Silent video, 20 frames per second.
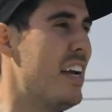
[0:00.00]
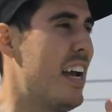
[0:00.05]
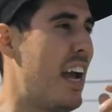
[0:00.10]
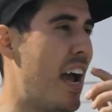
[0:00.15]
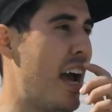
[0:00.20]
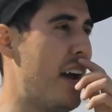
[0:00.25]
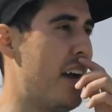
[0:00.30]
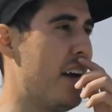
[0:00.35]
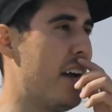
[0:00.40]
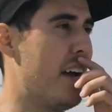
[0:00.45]

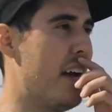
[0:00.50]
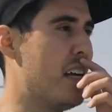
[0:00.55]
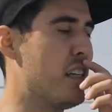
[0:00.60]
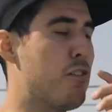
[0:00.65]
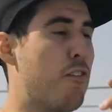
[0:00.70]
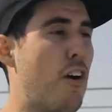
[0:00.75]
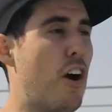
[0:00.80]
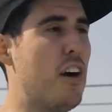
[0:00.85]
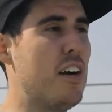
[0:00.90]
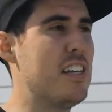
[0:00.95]
as
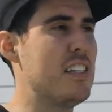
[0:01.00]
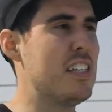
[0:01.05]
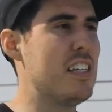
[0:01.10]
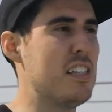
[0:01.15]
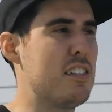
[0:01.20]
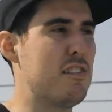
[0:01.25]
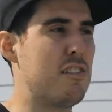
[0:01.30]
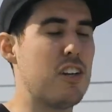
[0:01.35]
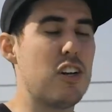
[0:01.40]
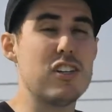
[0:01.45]
far
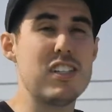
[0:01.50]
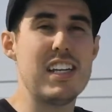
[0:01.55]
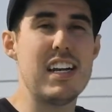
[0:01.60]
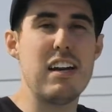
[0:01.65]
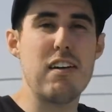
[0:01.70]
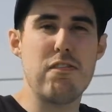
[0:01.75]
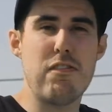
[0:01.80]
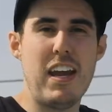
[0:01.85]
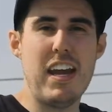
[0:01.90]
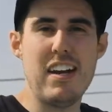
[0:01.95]
as there's an
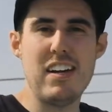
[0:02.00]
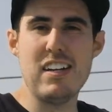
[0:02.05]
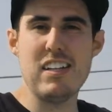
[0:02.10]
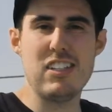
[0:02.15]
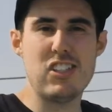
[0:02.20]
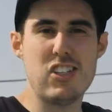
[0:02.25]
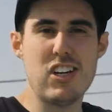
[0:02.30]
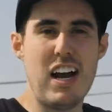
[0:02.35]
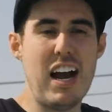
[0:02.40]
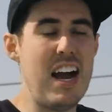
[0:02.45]

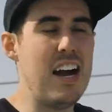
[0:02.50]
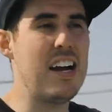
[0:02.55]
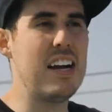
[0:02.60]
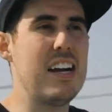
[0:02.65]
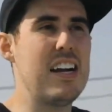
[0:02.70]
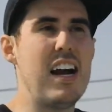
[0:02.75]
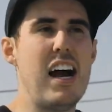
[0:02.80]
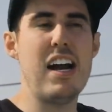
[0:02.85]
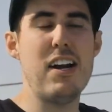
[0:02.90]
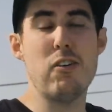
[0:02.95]
advantage,
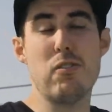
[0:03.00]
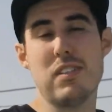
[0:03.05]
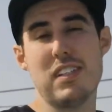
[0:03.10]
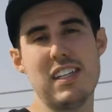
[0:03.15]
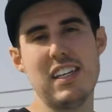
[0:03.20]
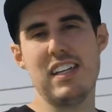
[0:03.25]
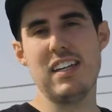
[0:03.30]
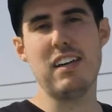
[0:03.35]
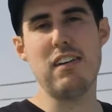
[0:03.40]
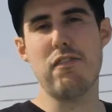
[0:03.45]
I don't
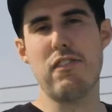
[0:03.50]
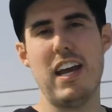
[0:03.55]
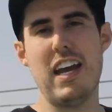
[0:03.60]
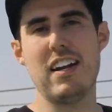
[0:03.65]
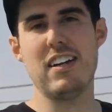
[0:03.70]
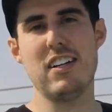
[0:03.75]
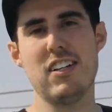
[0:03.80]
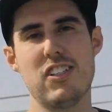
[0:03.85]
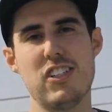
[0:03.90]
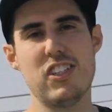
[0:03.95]
see an
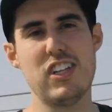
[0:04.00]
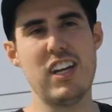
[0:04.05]
advantage